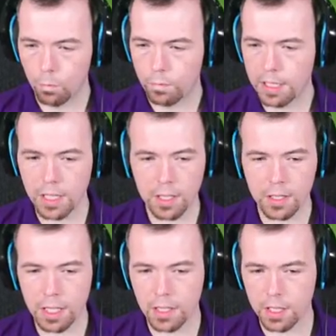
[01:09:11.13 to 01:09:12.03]
this
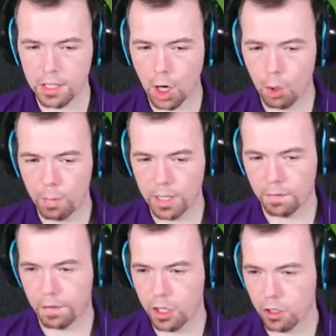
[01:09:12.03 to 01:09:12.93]
is Koba's
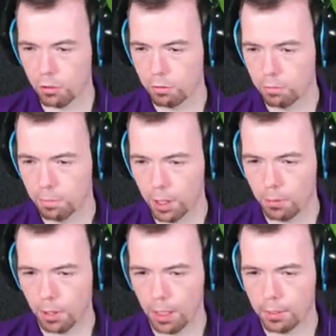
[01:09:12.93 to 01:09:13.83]
official, by the
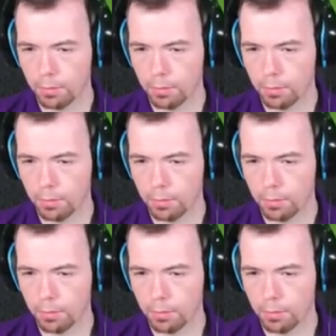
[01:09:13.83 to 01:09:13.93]
way.